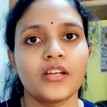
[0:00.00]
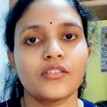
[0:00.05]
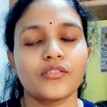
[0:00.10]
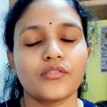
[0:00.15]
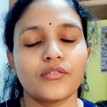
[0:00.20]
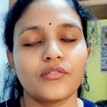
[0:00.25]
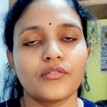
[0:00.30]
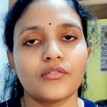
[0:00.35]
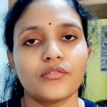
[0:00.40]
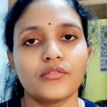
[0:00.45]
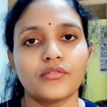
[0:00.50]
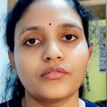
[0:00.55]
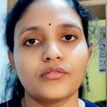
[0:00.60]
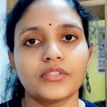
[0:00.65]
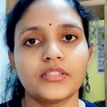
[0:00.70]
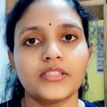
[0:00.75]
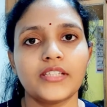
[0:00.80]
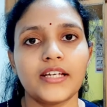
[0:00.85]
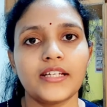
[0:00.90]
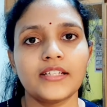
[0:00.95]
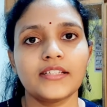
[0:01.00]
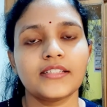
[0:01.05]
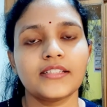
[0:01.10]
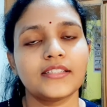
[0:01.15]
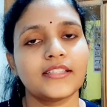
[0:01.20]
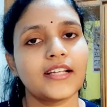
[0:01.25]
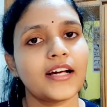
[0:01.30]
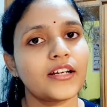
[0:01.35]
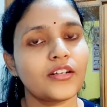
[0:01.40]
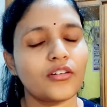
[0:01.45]
So
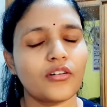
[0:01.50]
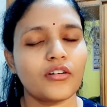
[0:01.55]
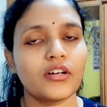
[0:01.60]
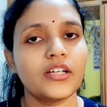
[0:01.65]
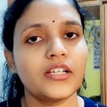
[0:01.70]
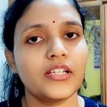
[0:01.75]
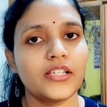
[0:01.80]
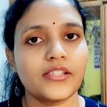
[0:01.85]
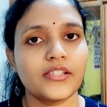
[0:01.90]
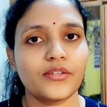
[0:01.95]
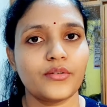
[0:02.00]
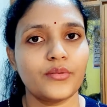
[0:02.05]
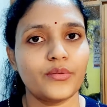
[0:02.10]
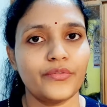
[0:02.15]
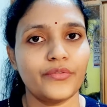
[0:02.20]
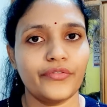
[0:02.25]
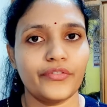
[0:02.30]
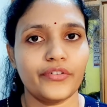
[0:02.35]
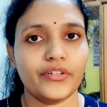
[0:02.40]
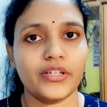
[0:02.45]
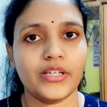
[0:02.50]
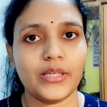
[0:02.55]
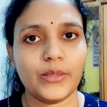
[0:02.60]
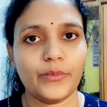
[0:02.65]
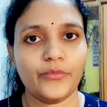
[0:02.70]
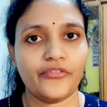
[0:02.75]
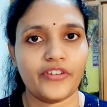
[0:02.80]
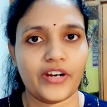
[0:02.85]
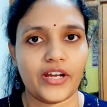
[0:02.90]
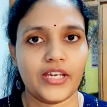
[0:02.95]
then that oil is good for deep
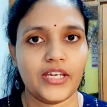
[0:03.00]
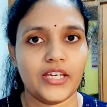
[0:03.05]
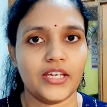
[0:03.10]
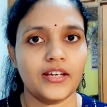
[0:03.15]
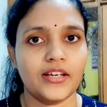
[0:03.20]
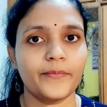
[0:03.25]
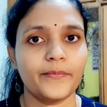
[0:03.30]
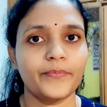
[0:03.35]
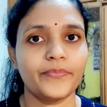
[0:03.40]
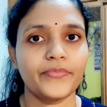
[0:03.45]
frying.